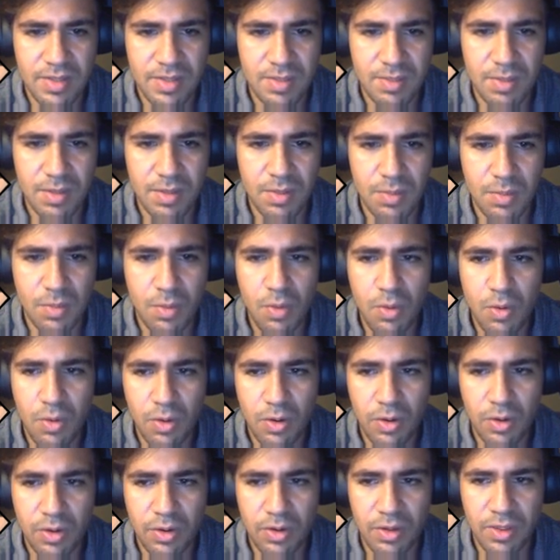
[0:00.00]
to be
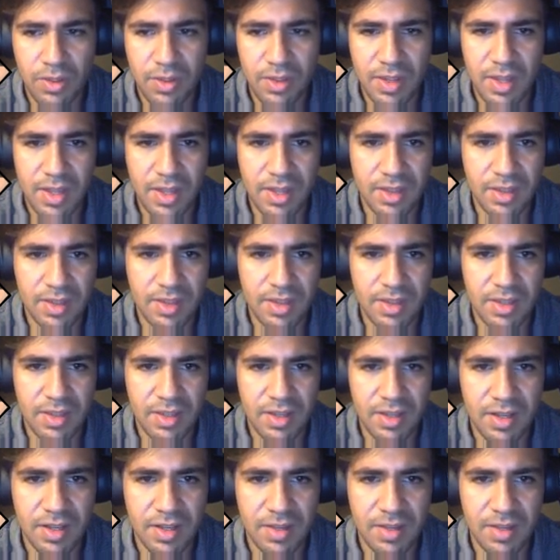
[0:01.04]
more than the